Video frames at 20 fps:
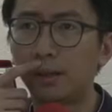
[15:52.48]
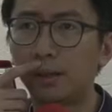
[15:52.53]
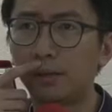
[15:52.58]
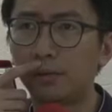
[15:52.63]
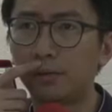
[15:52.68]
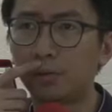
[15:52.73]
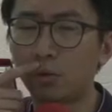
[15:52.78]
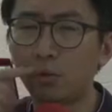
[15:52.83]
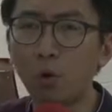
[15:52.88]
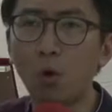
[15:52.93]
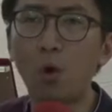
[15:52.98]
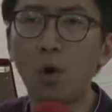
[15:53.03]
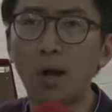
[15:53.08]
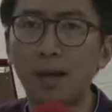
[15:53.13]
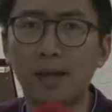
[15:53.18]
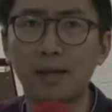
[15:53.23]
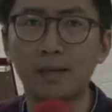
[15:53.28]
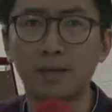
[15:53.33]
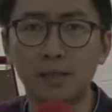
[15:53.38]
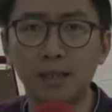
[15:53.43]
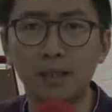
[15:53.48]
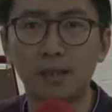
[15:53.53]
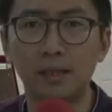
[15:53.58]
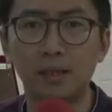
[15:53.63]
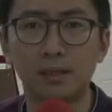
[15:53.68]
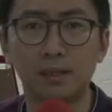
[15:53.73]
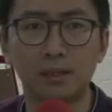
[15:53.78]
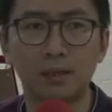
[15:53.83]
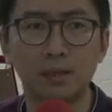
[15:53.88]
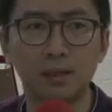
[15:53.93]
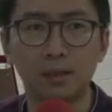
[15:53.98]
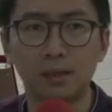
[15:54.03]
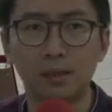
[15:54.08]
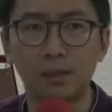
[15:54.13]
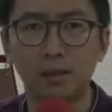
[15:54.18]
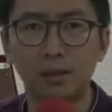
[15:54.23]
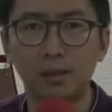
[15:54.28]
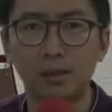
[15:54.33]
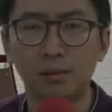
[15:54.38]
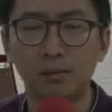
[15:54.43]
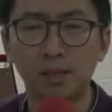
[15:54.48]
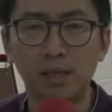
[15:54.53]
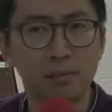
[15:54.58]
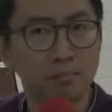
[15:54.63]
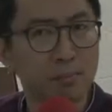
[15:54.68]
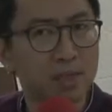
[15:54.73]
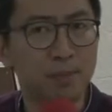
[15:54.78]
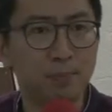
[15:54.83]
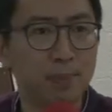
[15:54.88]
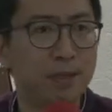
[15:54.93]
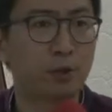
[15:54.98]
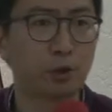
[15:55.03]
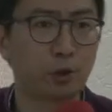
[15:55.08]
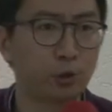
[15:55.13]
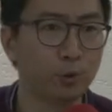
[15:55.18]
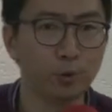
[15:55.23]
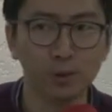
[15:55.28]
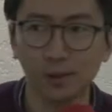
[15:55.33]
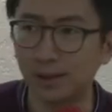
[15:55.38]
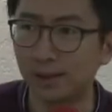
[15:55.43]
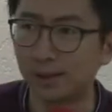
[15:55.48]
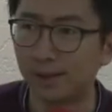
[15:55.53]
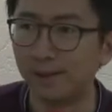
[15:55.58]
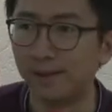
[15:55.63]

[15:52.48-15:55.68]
So all I can say is, it must be true